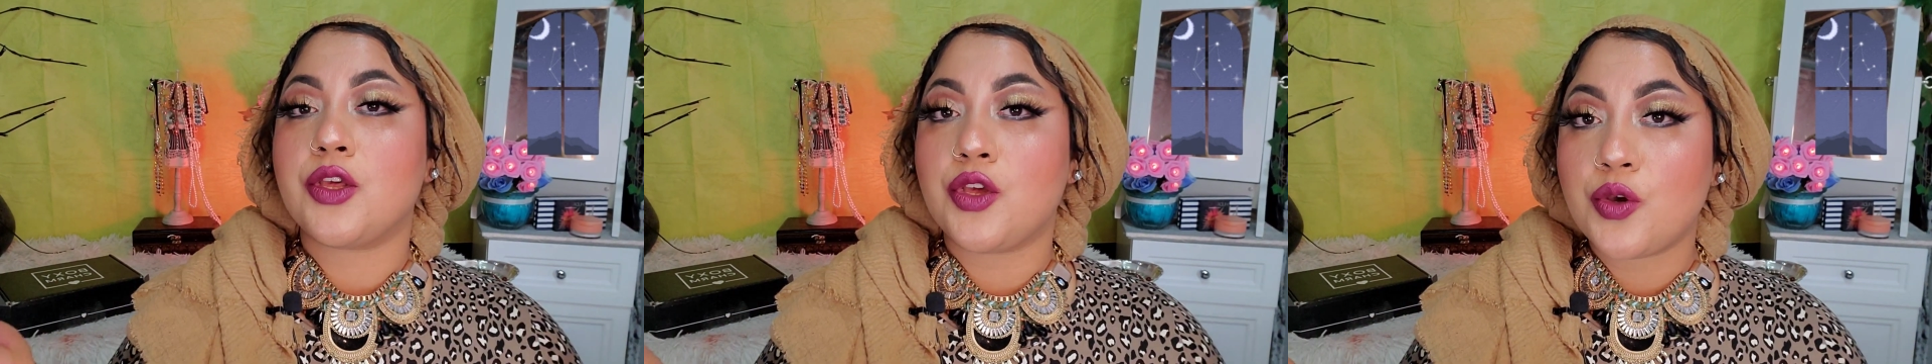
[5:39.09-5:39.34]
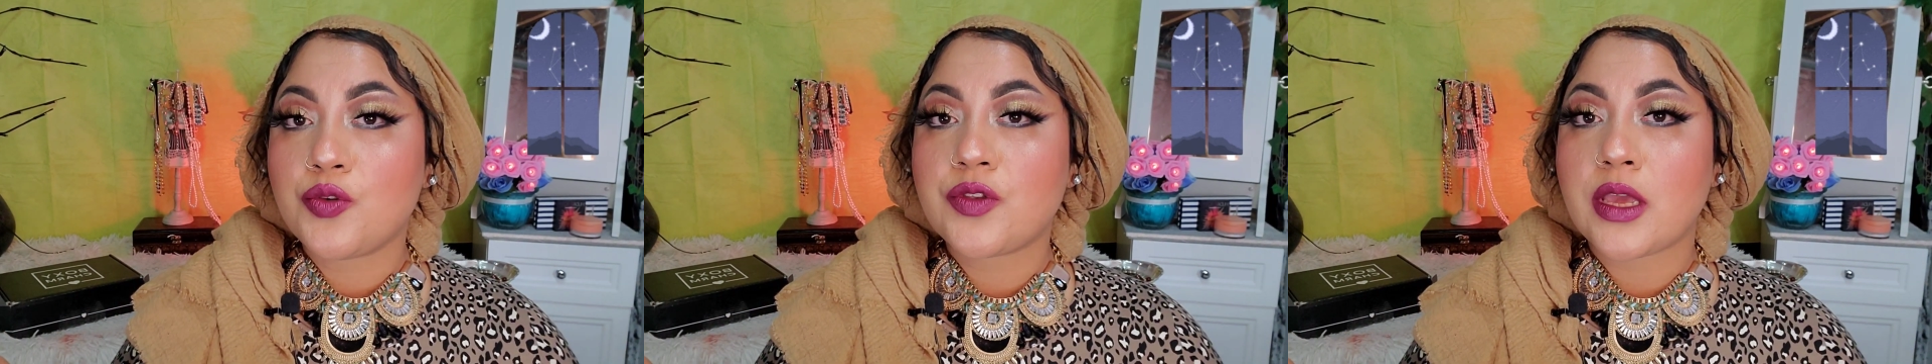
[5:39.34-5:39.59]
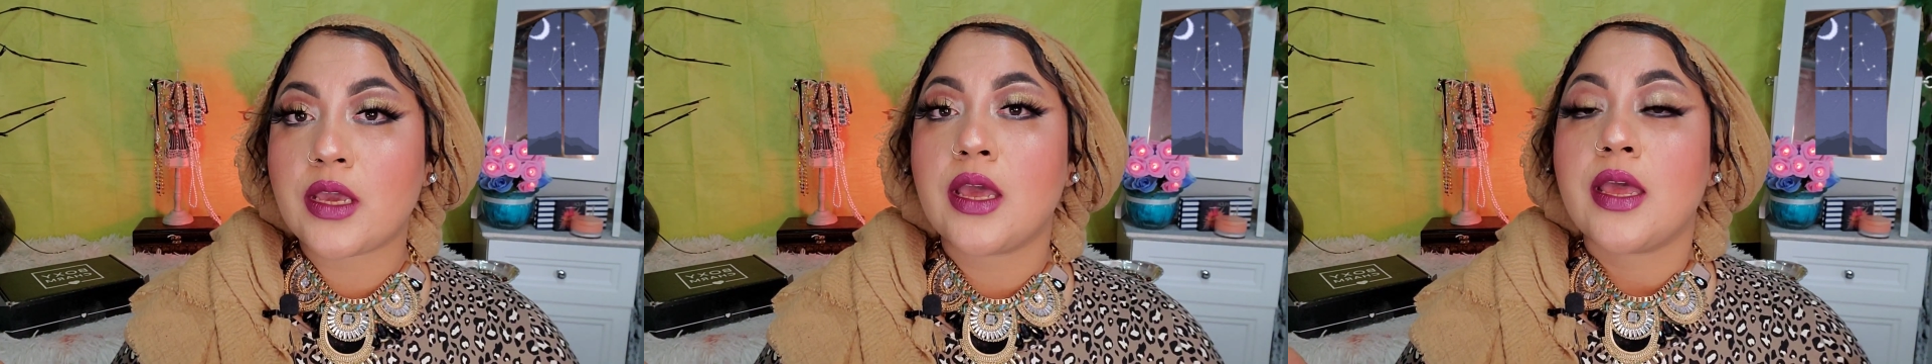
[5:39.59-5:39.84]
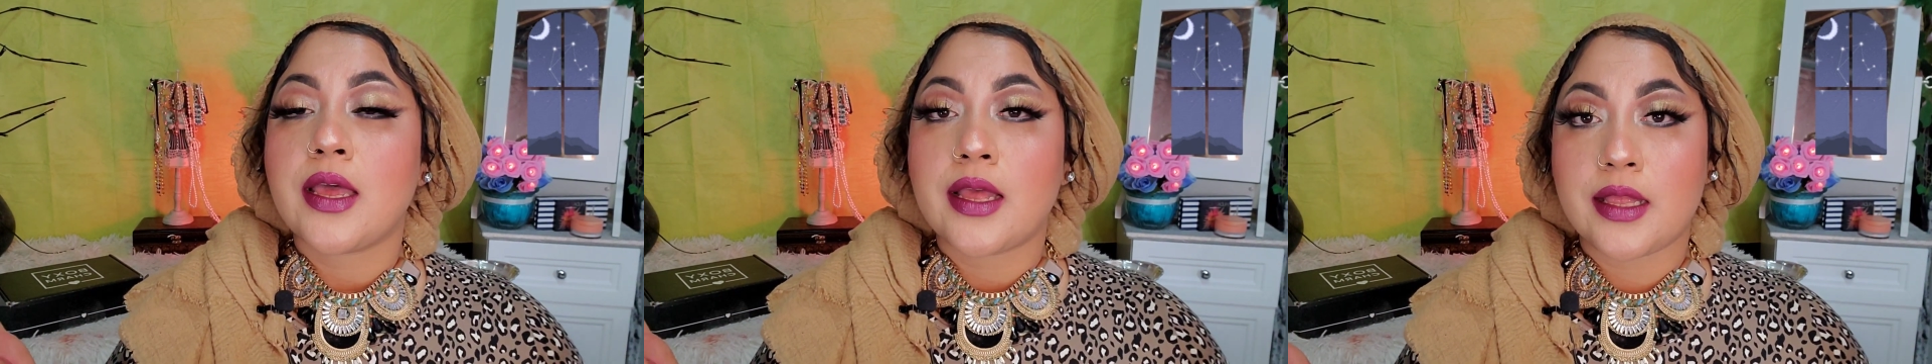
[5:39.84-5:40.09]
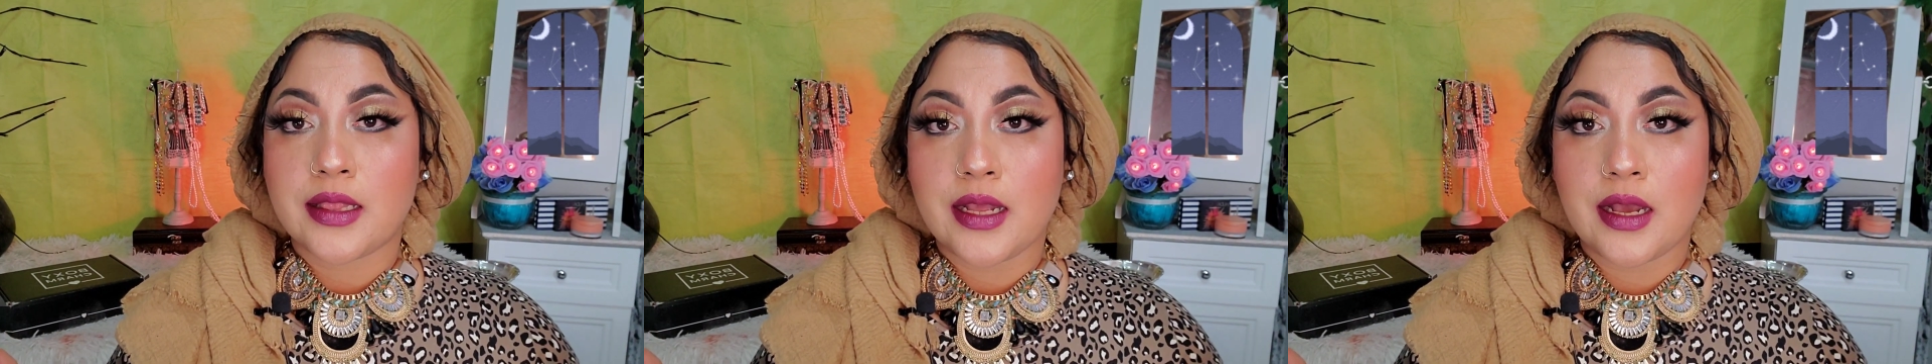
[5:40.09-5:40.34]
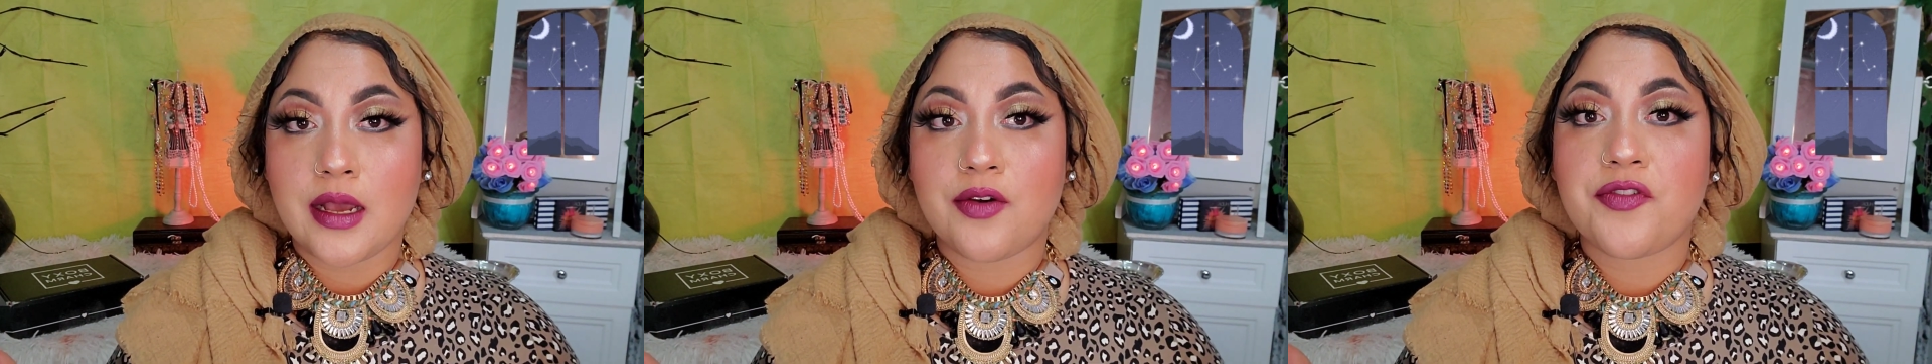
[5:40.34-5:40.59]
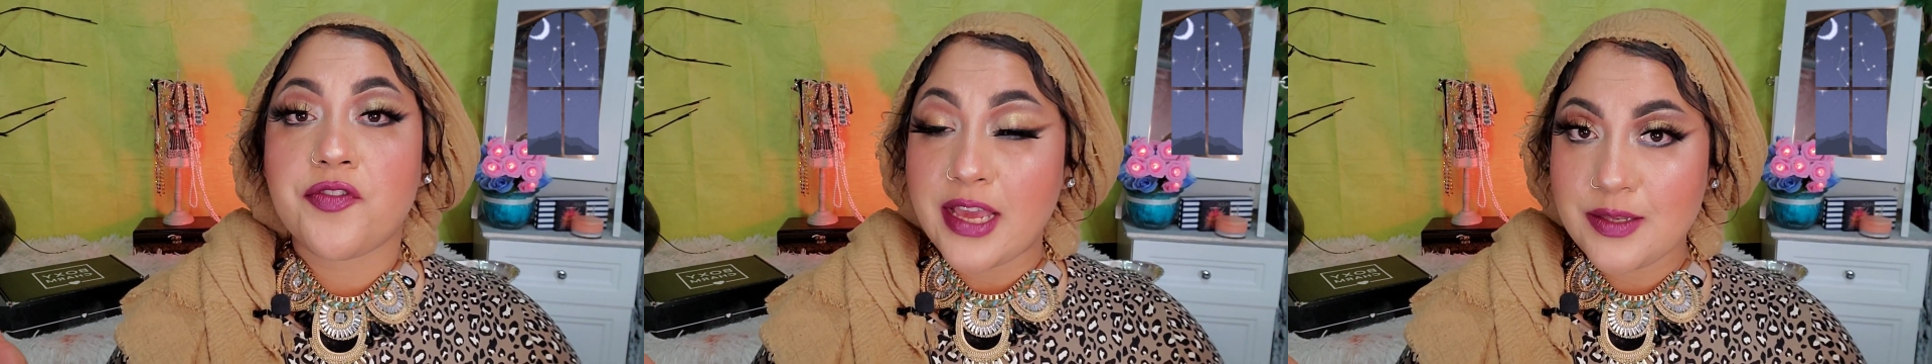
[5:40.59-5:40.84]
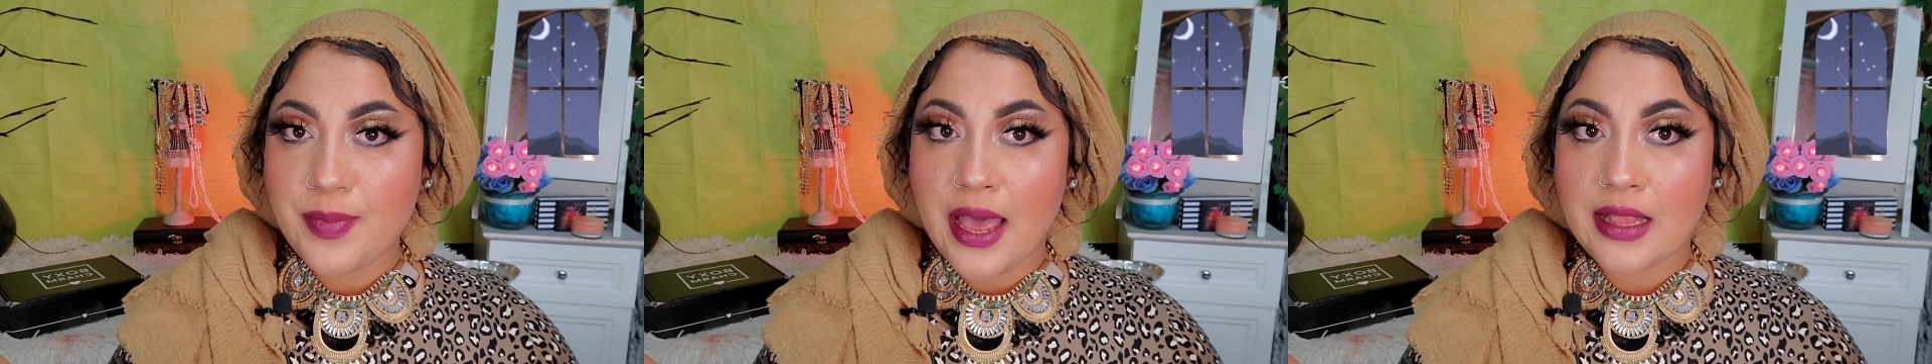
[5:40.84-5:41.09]
using the
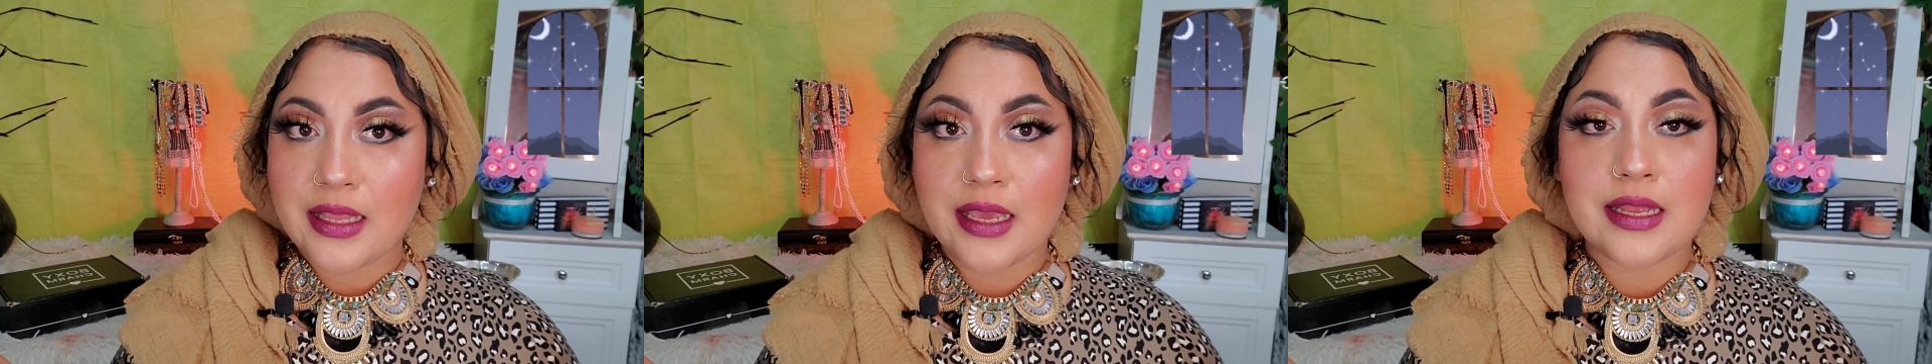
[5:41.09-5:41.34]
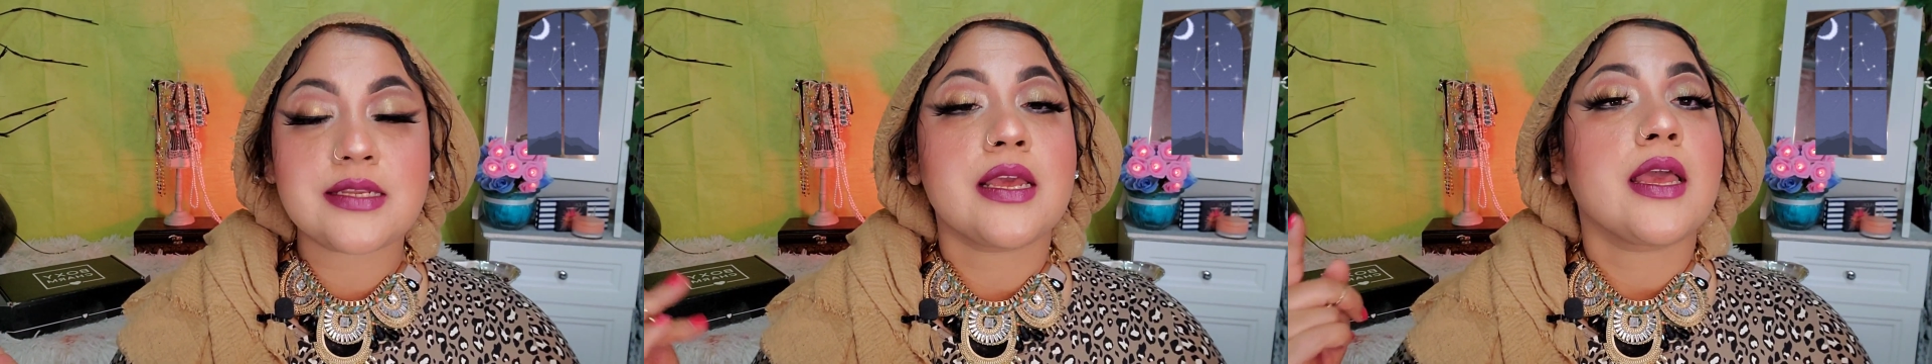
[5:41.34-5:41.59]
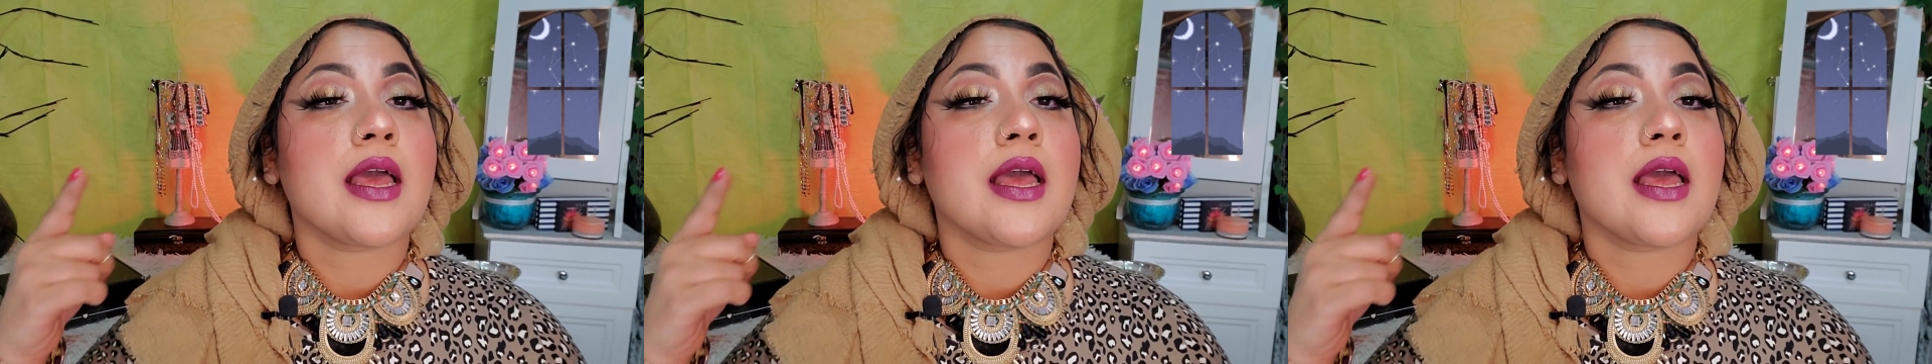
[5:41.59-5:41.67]
face palette.